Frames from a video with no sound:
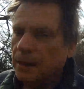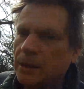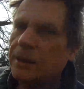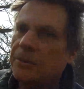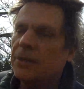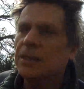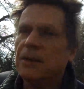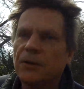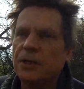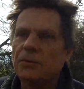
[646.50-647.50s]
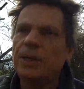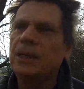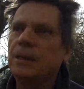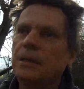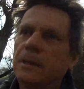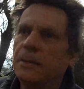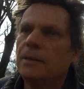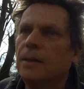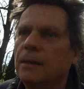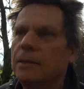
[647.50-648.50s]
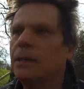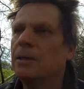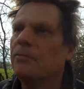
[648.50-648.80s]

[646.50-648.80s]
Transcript: I don't think it's ever going to win kind of